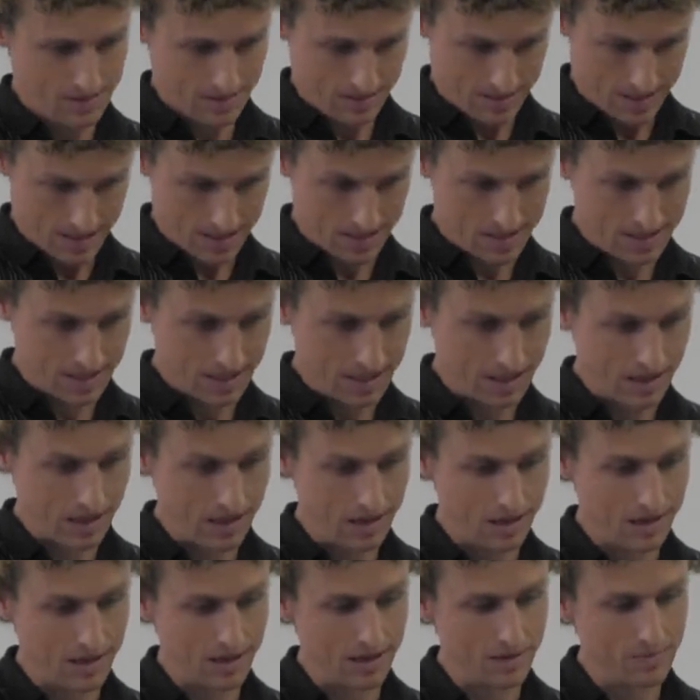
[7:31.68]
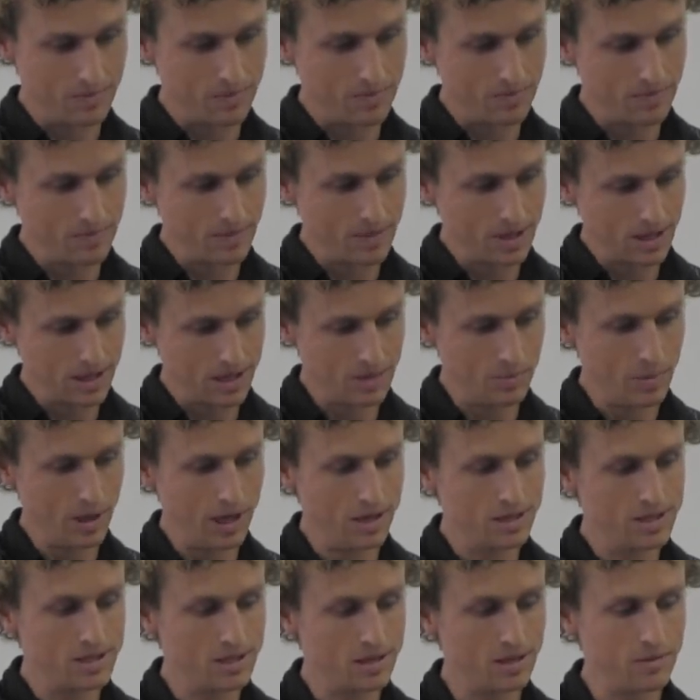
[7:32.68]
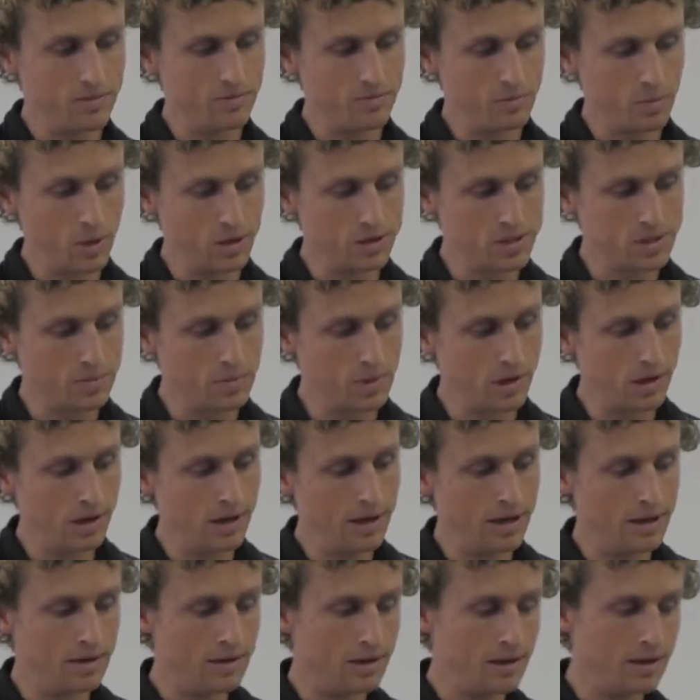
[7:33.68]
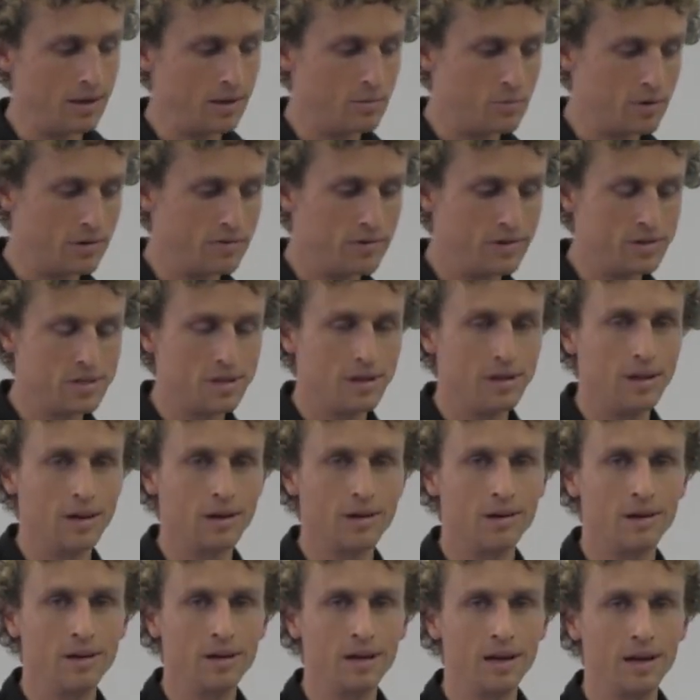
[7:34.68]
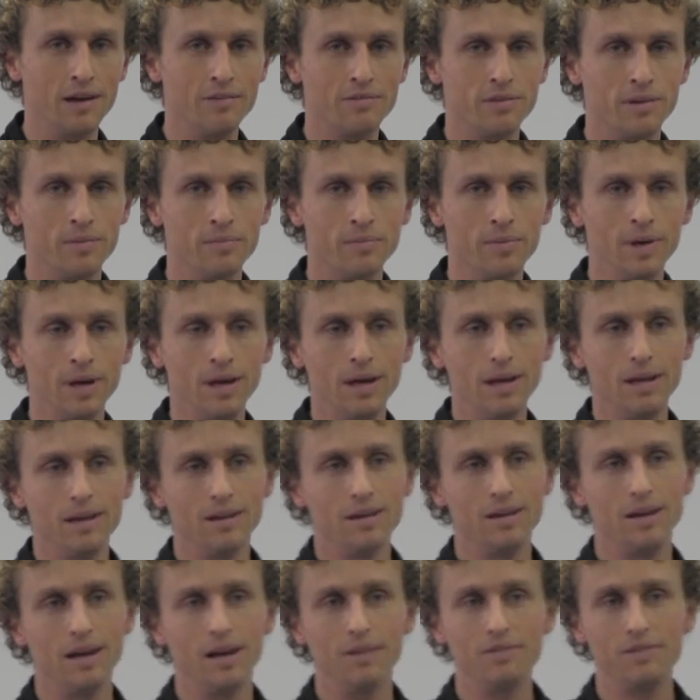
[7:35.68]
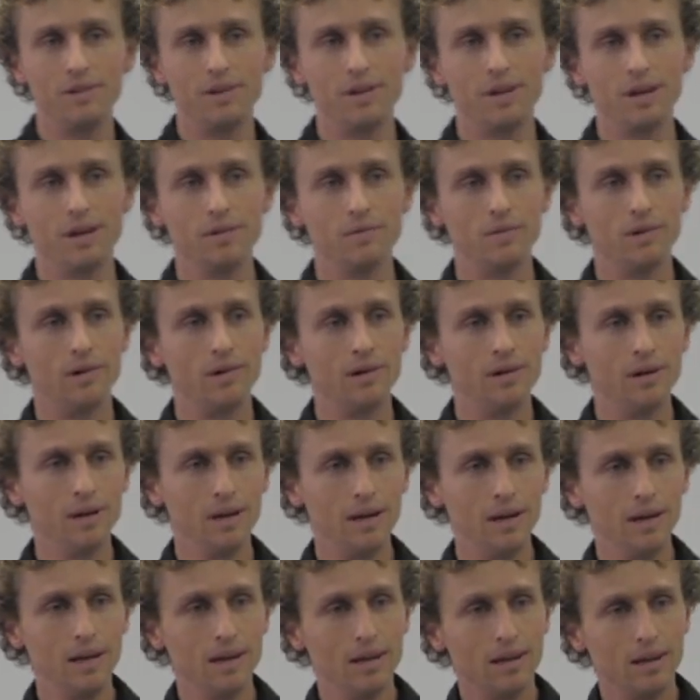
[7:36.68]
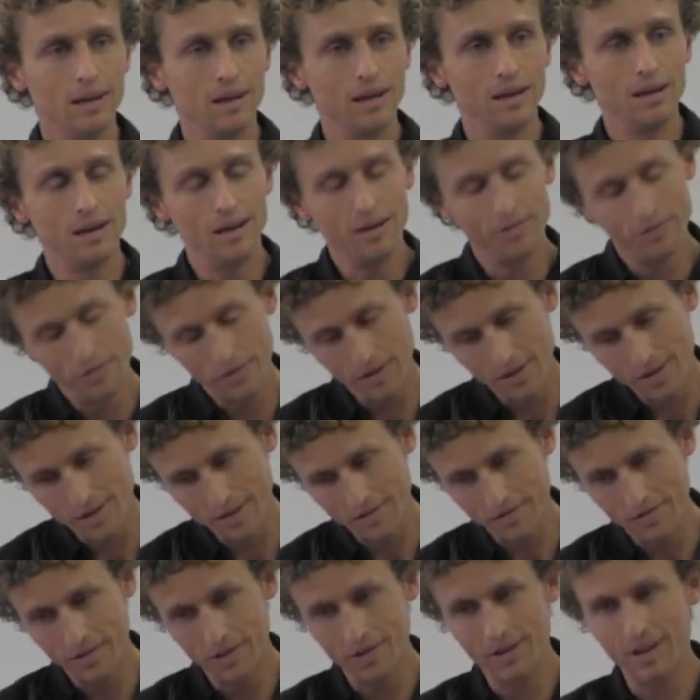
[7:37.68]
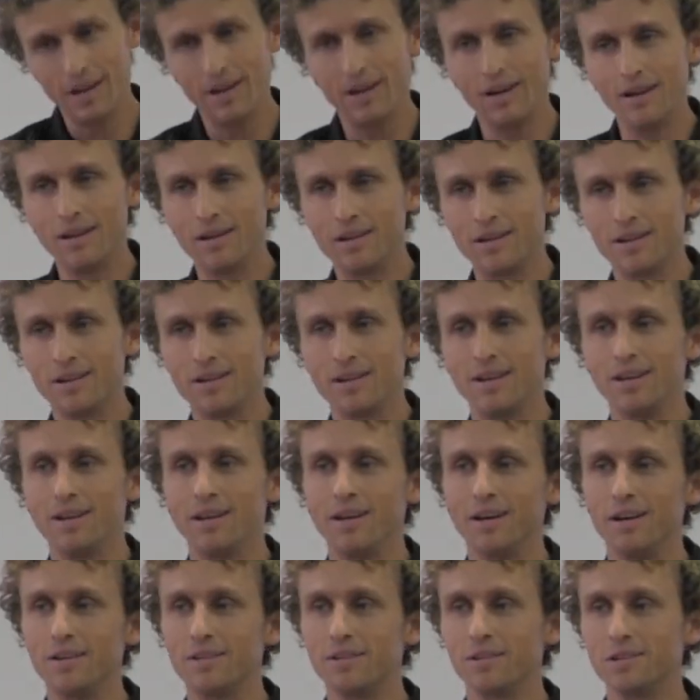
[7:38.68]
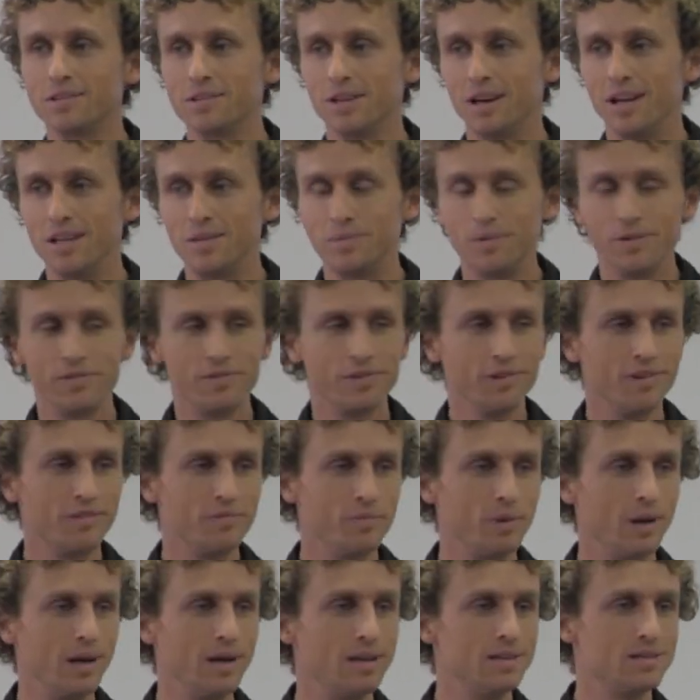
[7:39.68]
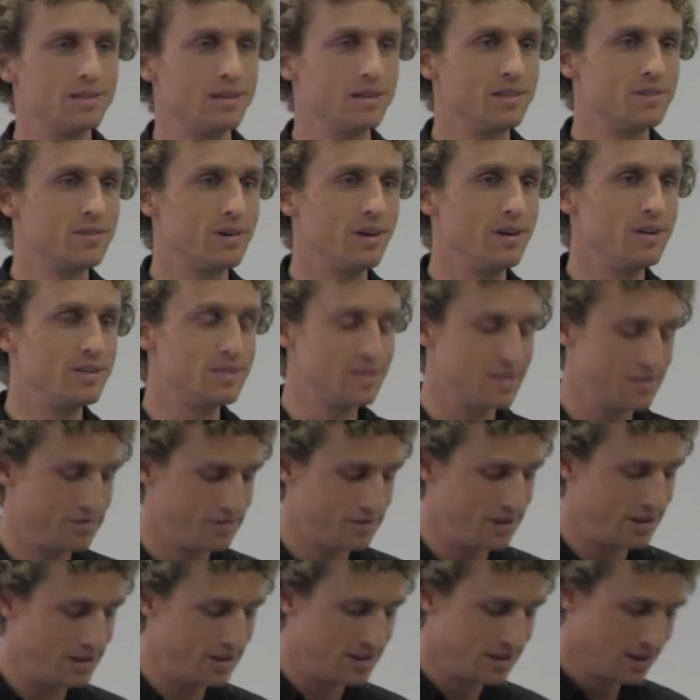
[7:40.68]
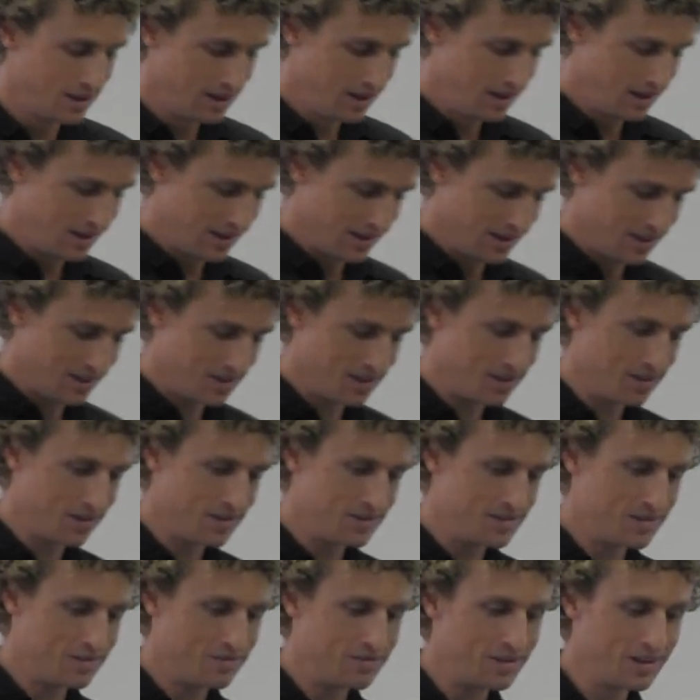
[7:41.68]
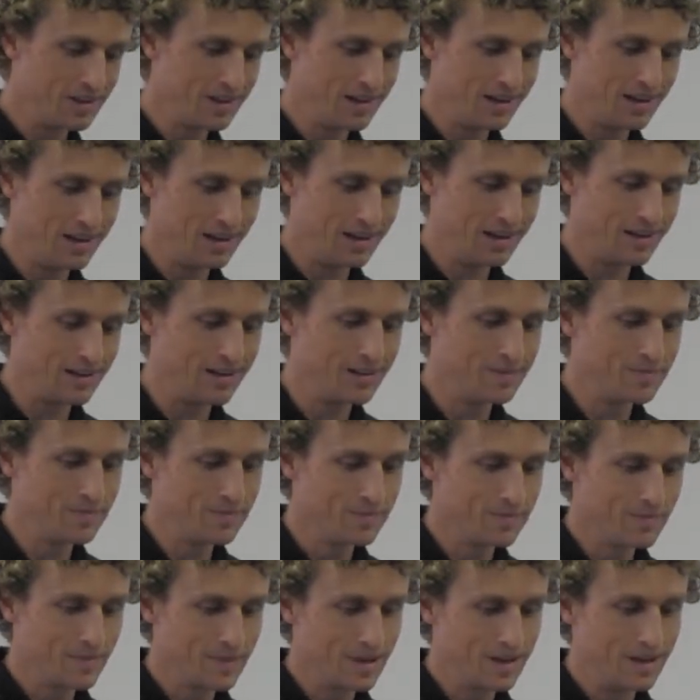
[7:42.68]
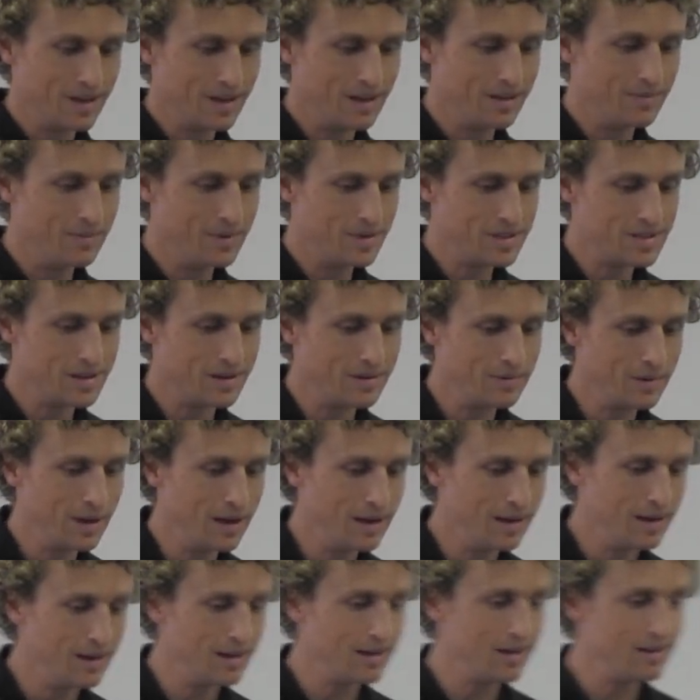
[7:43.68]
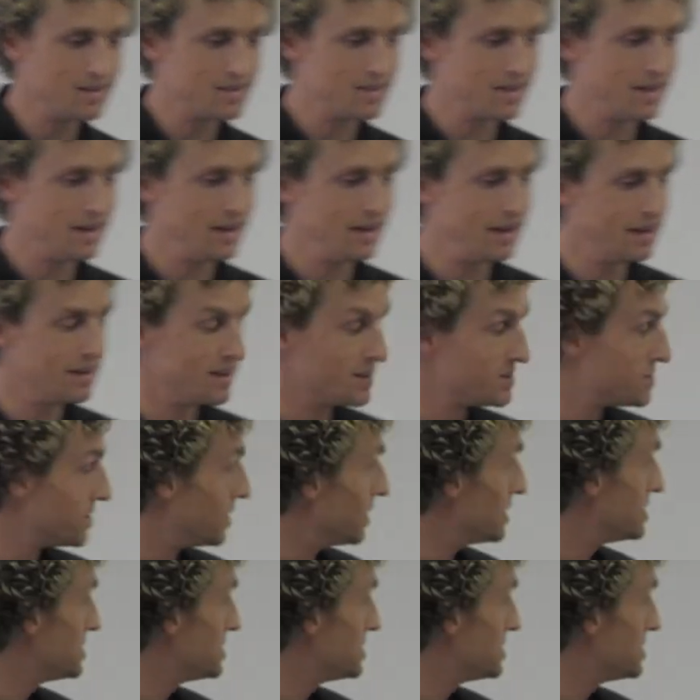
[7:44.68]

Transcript: things together, the command to multiply and then the provision that God gave them, then you have to think, well, then if we were to fill the earth, then the earth also had to be full of plants and trees to feed those who filled the earth. And so when you see in the dry